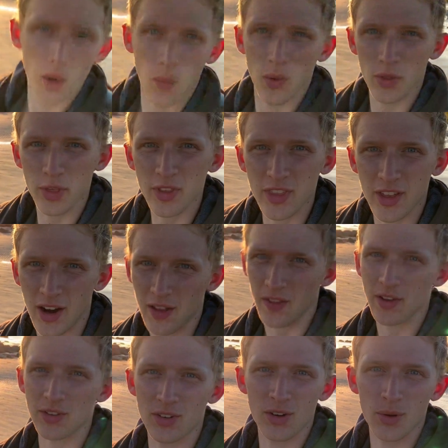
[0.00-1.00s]
One thing that I
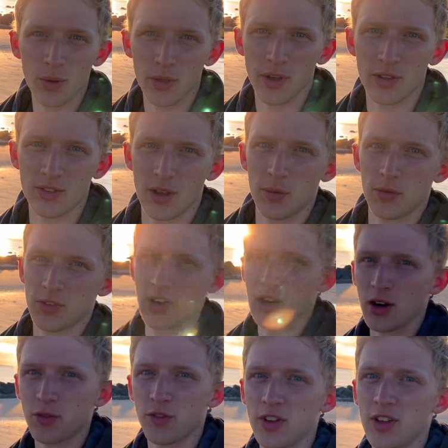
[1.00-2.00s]
like to do with landscape
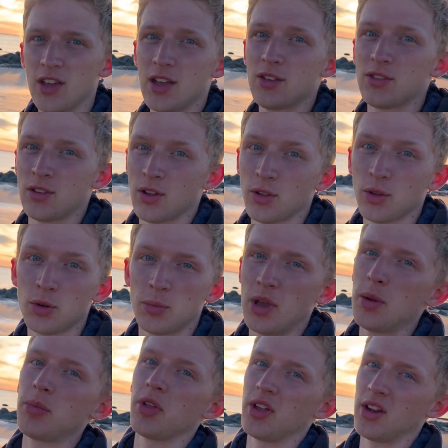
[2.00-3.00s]
photography is include
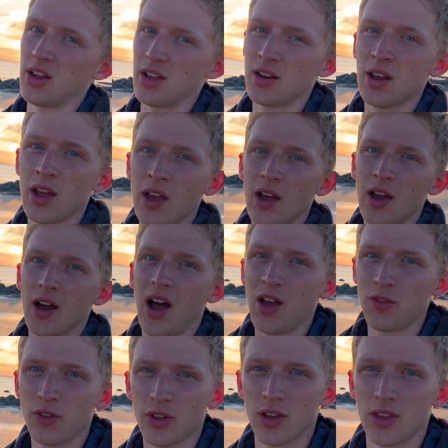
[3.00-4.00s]
people in it. I
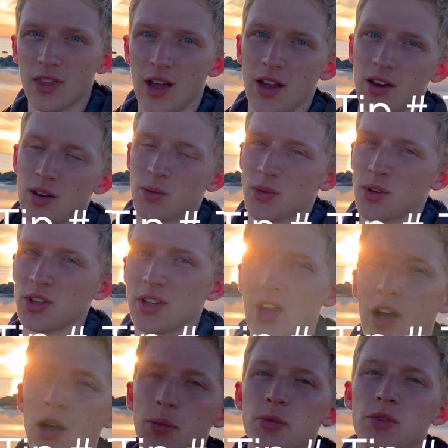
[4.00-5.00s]
feel like that really
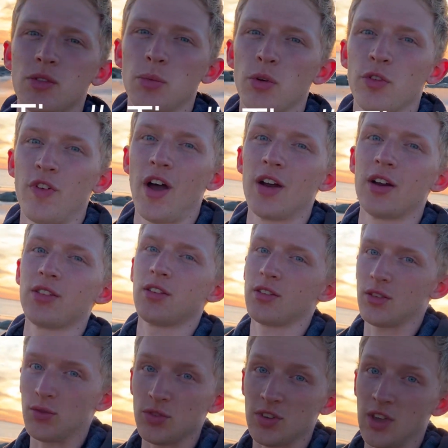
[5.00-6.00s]
helps provide a
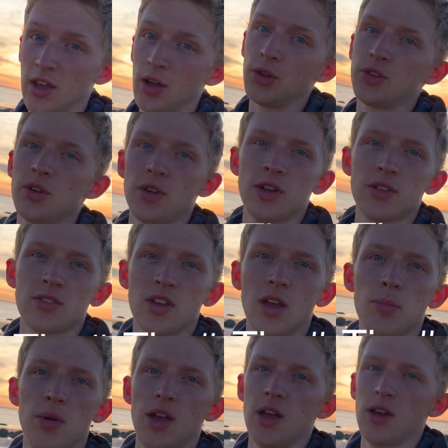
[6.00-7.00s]
sense of scale to your
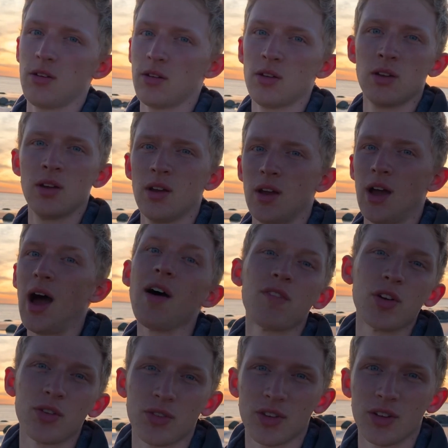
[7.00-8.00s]
landscape, and
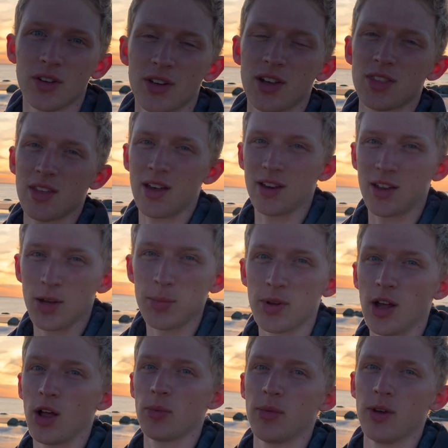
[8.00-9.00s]
obviously you get that
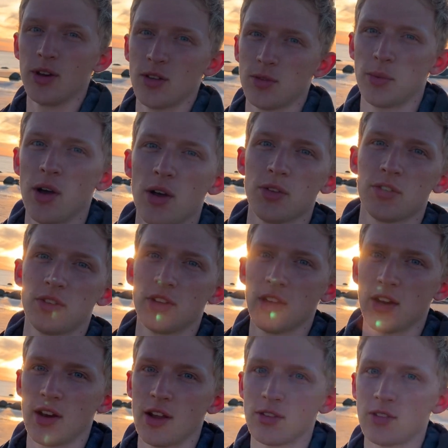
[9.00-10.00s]
human element as well, so you
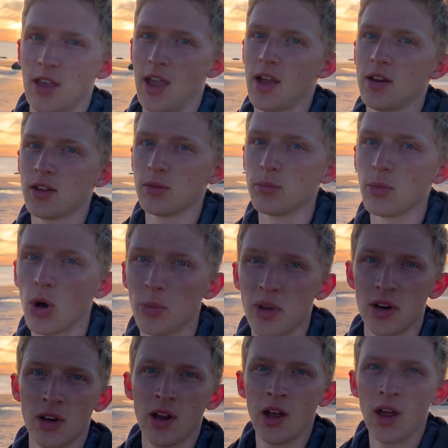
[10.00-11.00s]
get a nice candid
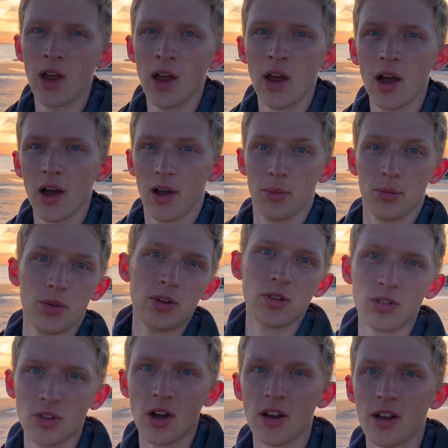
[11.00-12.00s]
moment. So I
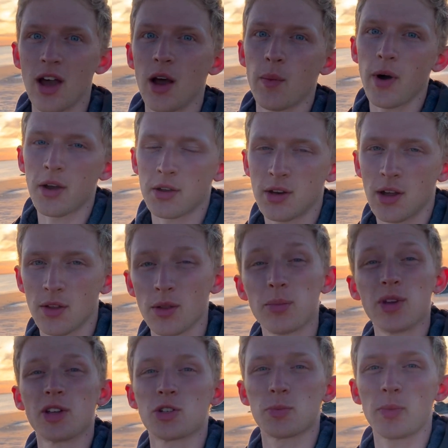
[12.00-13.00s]
just saw a guy walking down the
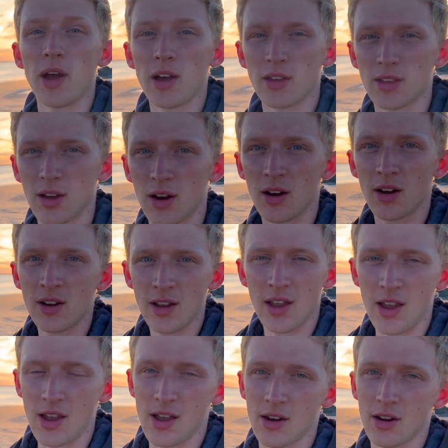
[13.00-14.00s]
beach back there,
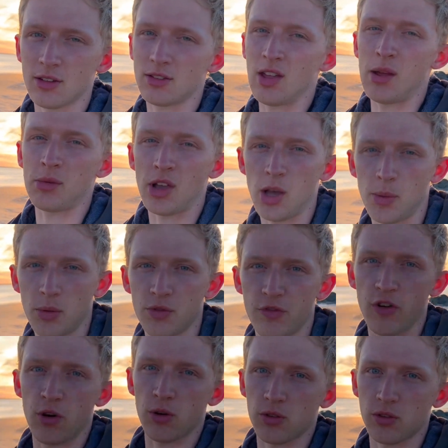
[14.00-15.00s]
and I snapped a couple
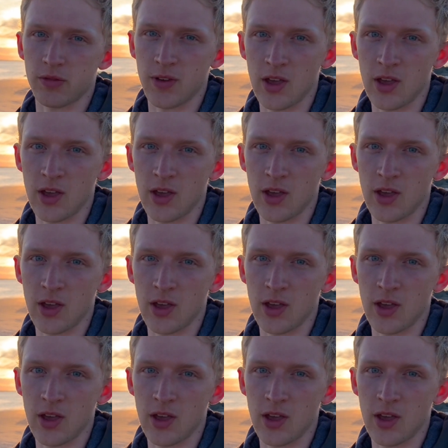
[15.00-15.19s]
photos of